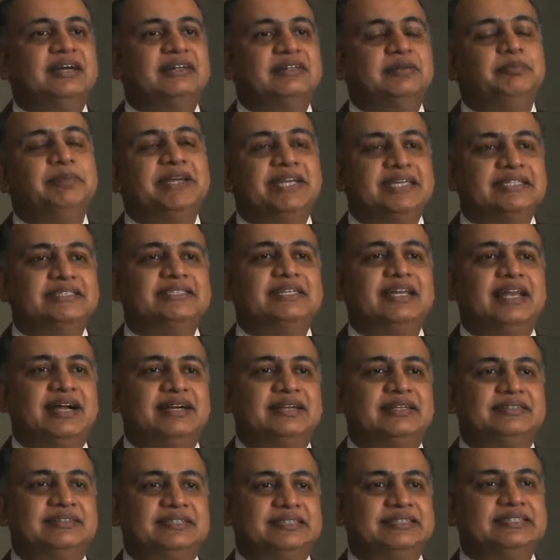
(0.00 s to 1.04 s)
the
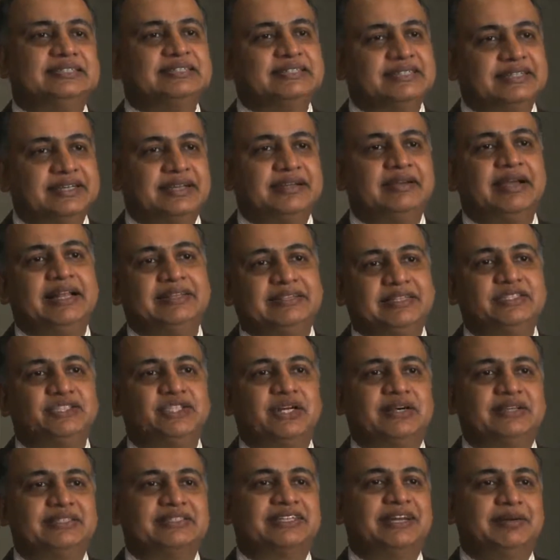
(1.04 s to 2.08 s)
largest health
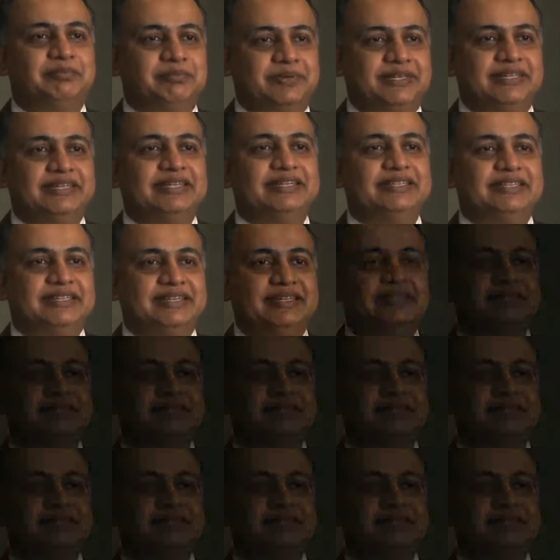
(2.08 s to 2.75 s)
insurance company in India.